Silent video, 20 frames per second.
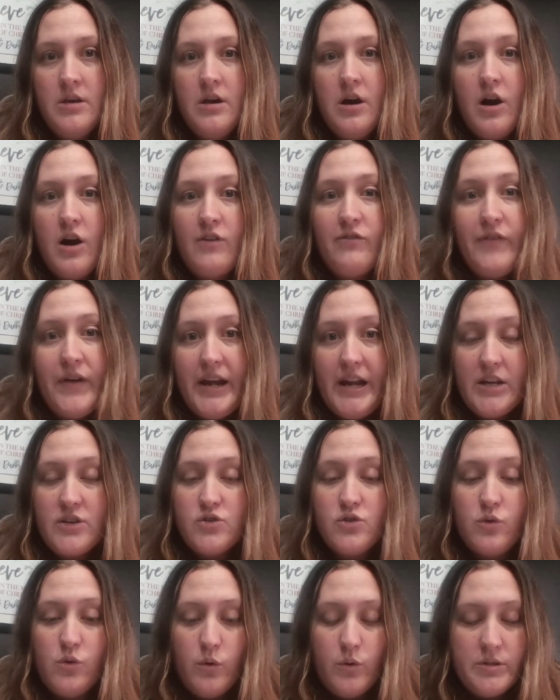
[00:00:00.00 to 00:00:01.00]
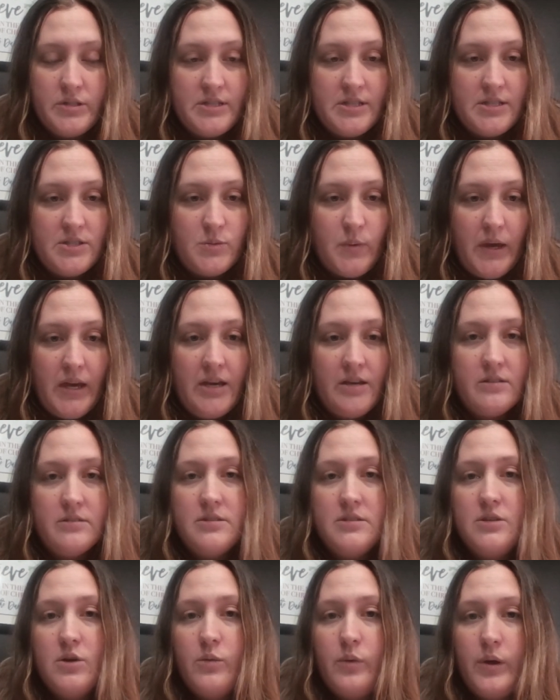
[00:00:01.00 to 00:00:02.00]
our financial goals this week.
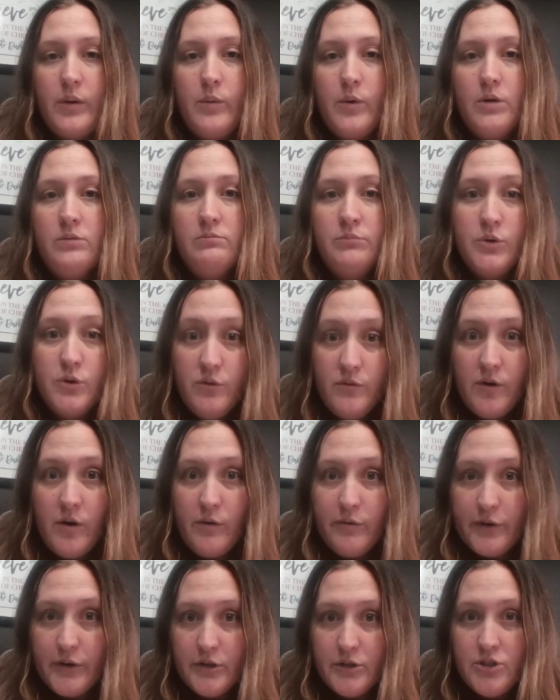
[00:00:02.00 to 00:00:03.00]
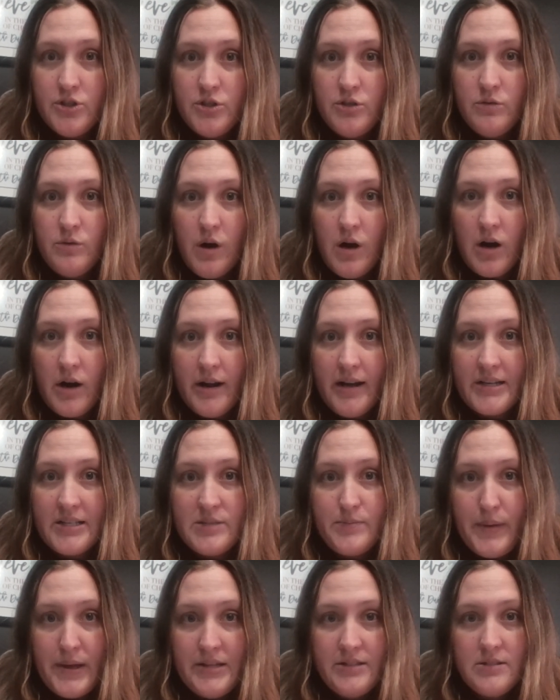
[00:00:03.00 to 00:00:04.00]
So we will move over to our
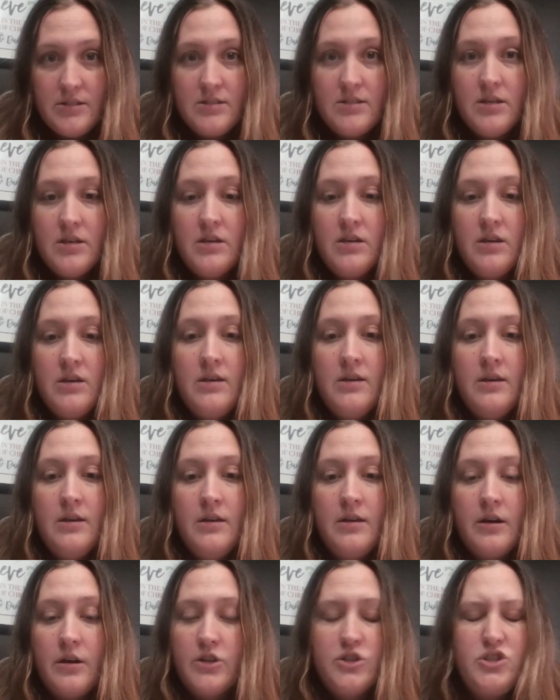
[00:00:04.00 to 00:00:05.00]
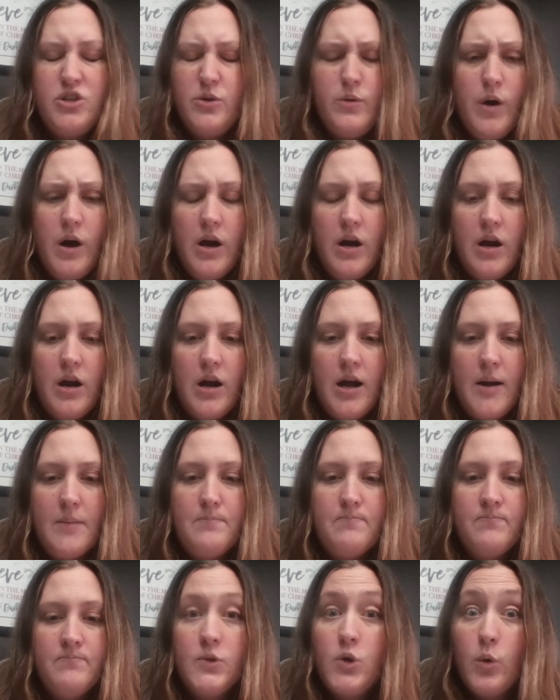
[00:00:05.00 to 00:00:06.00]
expense or to our
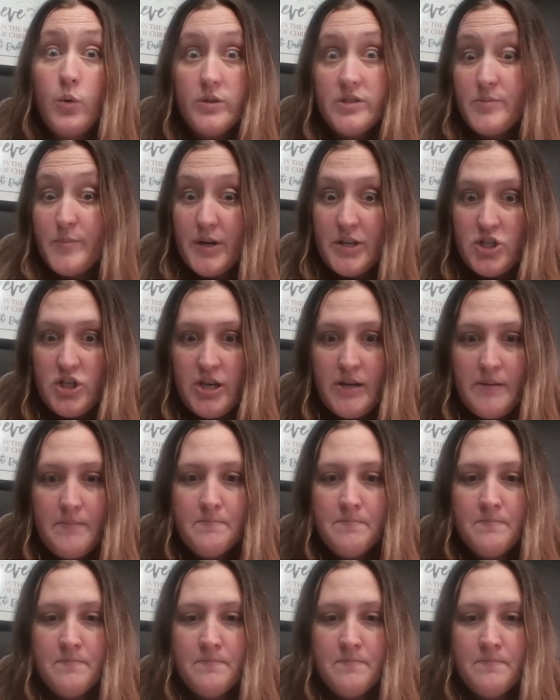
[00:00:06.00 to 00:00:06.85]
goals spreadsheet.